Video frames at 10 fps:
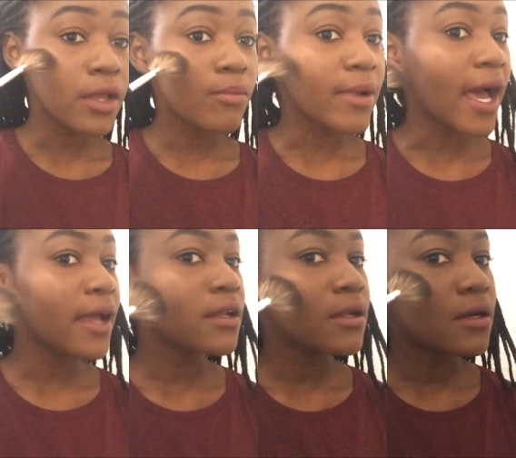are you
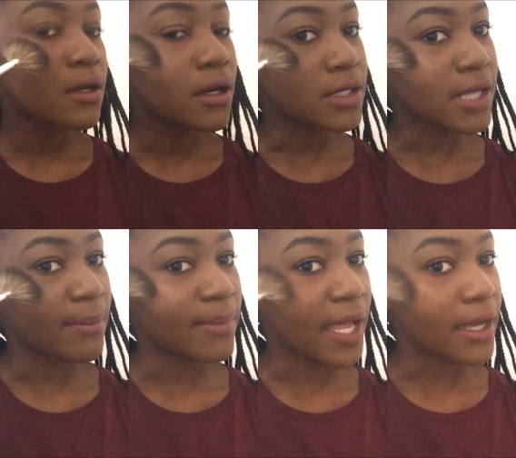blind because
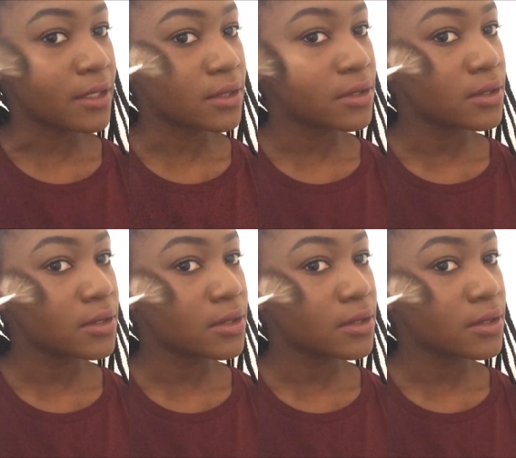i'm blind